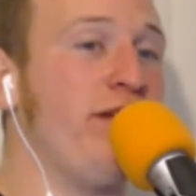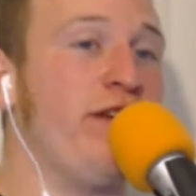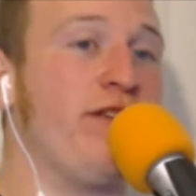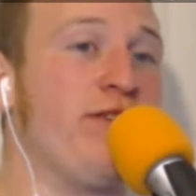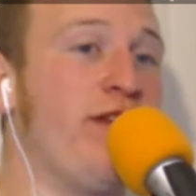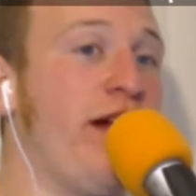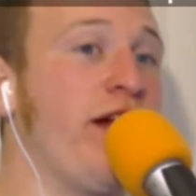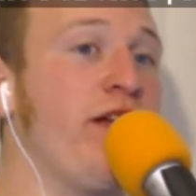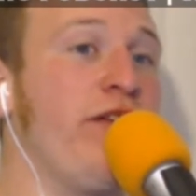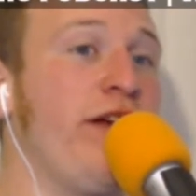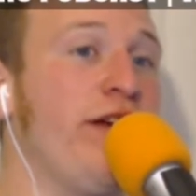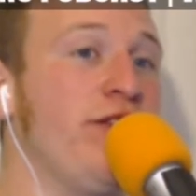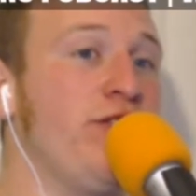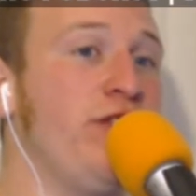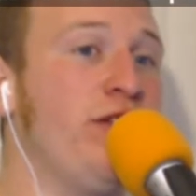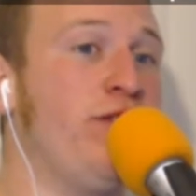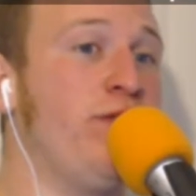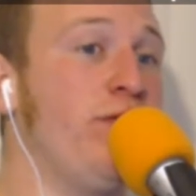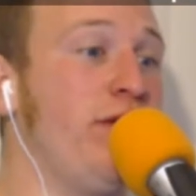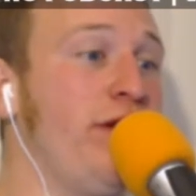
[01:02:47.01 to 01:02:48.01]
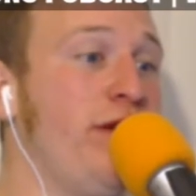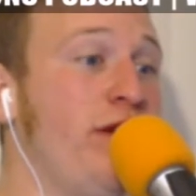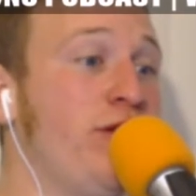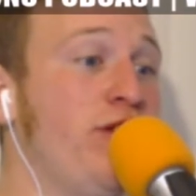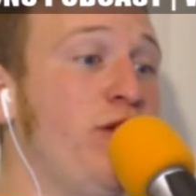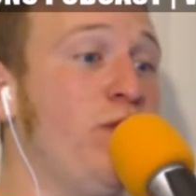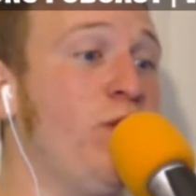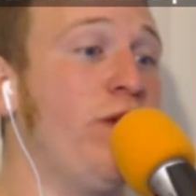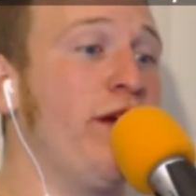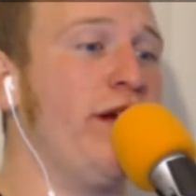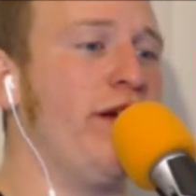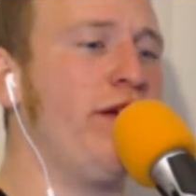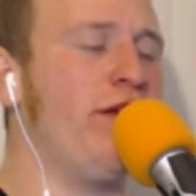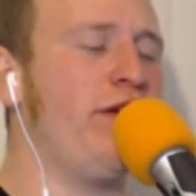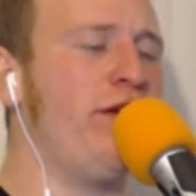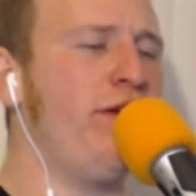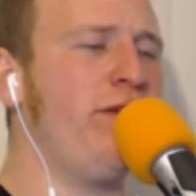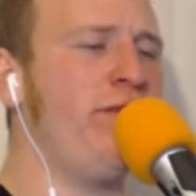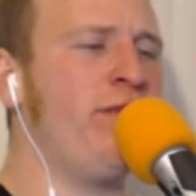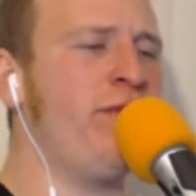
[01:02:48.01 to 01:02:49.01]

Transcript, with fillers: exactly as you as you wanted it to.